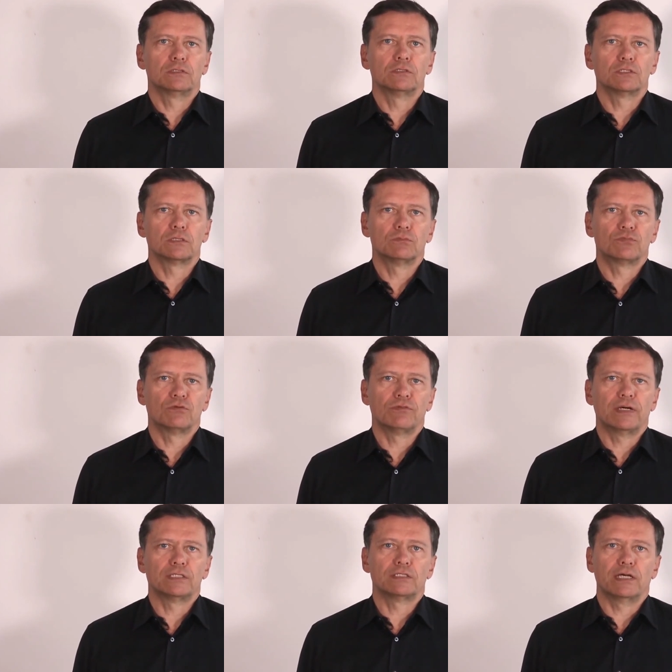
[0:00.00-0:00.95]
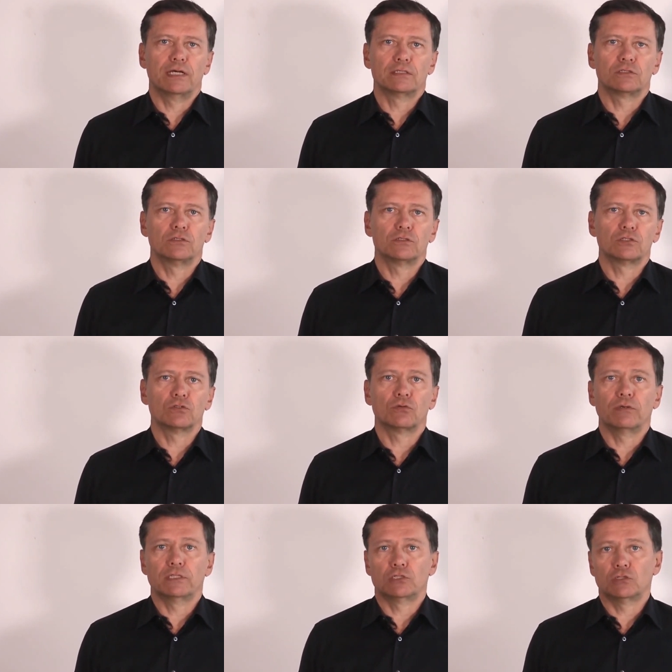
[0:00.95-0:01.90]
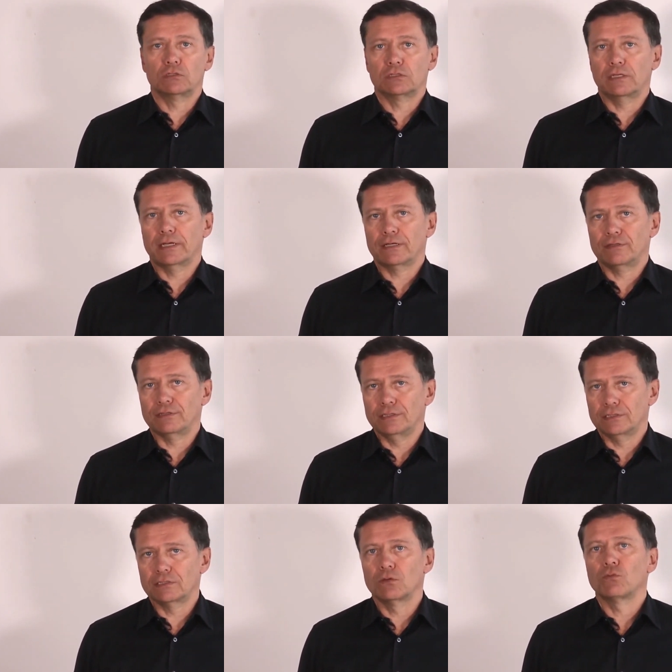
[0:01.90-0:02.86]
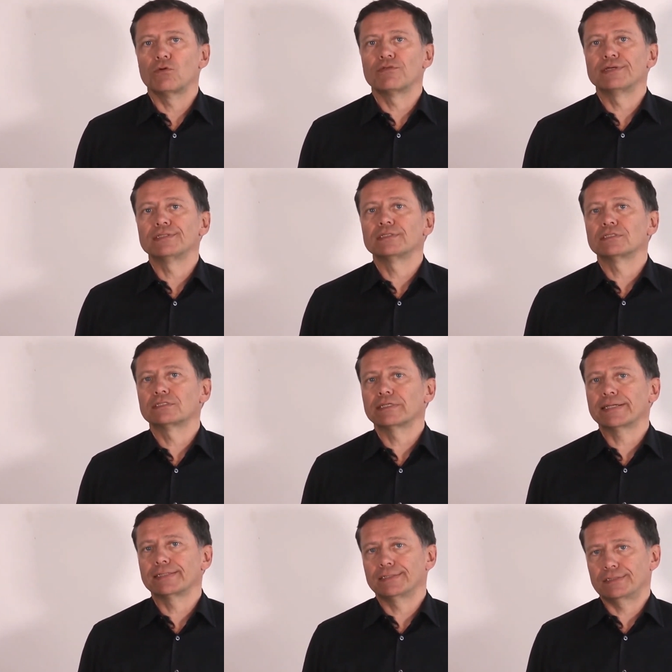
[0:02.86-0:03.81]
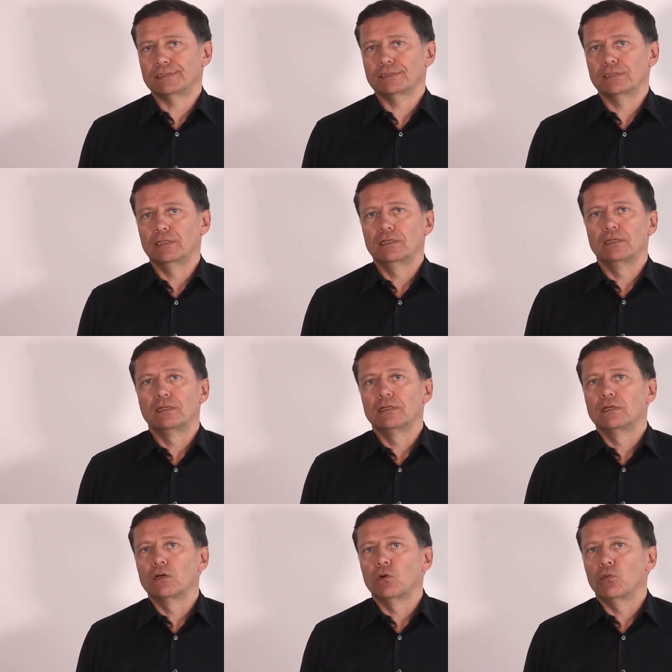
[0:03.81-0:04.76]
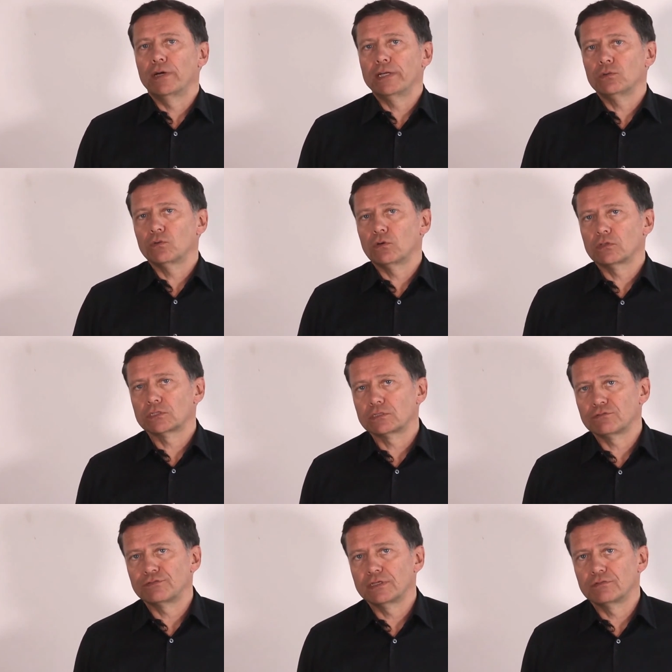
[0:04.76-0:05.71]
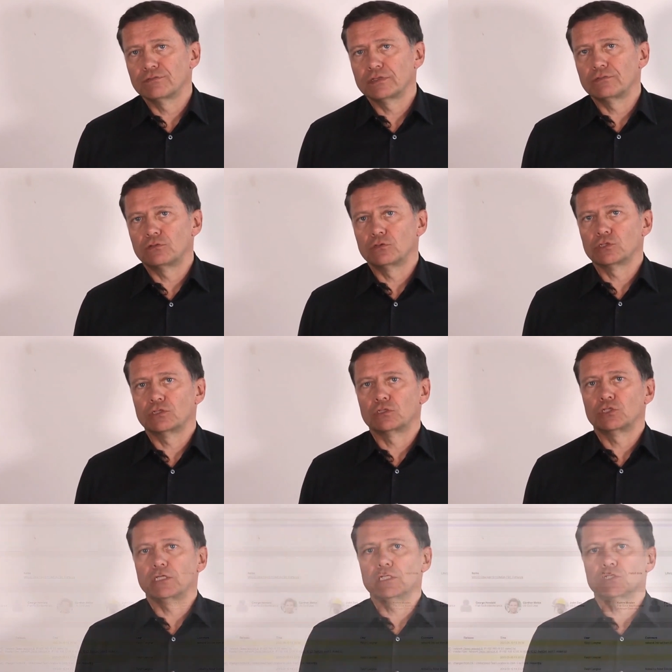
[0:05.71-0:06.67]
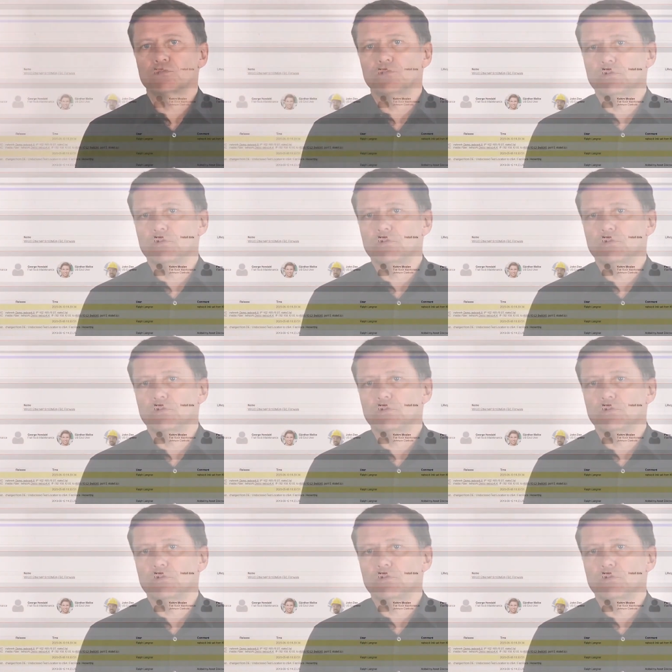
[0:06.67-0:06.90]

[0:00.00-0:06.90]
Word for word: system provides answers to questions like these within seconds. When was the firmware version changed